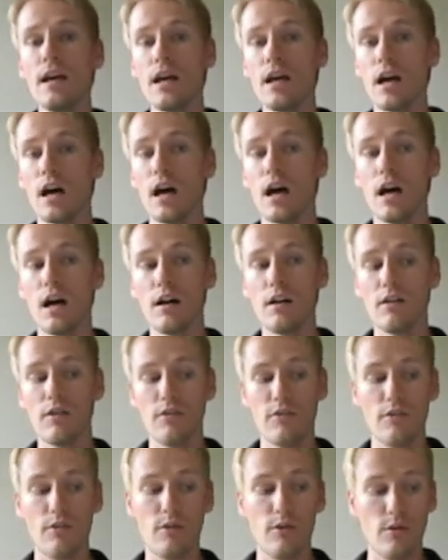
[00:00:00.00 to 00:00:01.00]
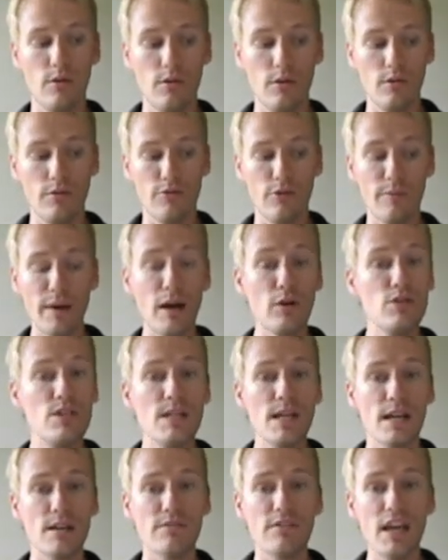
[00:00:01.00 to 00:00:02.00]

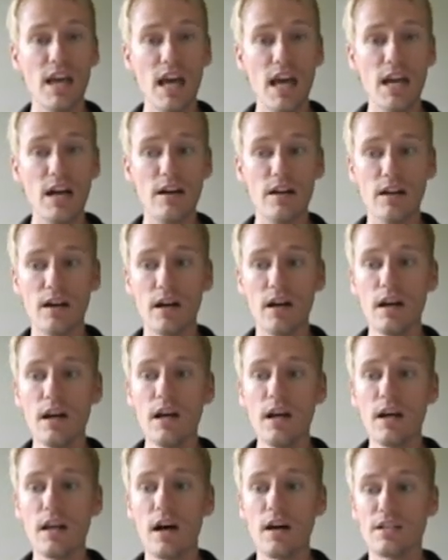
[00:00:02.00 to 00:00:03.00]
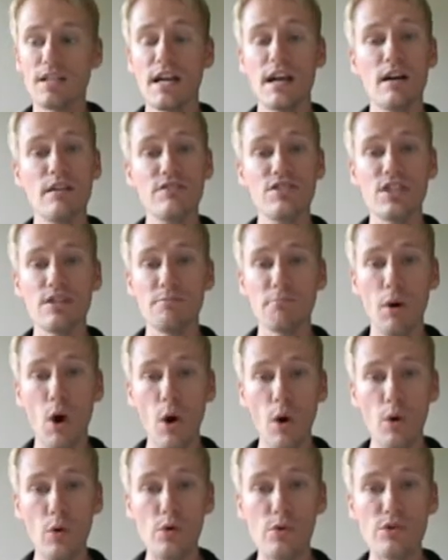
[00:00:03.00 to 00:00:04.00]
outside of Canada, a tariff's
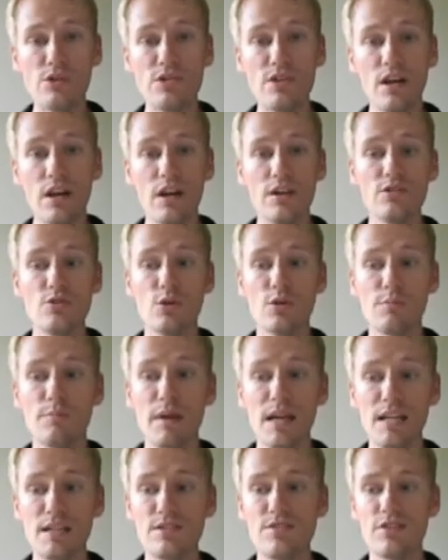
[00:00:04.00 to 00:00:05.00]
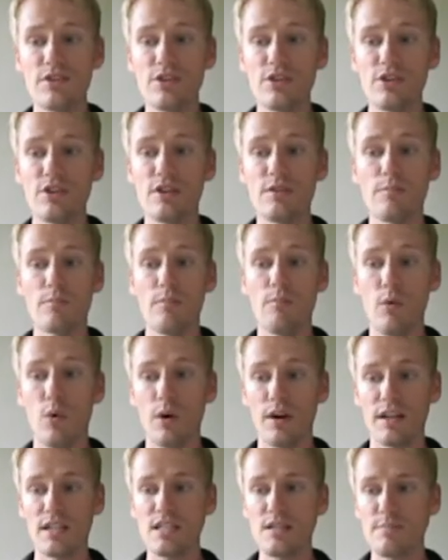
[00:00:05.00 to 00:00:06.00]
imposed, so it makes the good
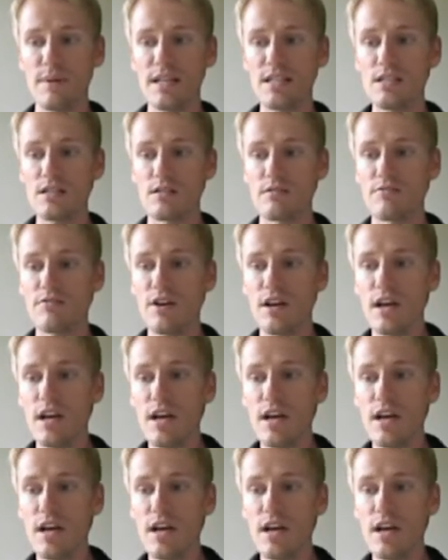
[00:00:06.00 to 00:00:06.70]
more expensive.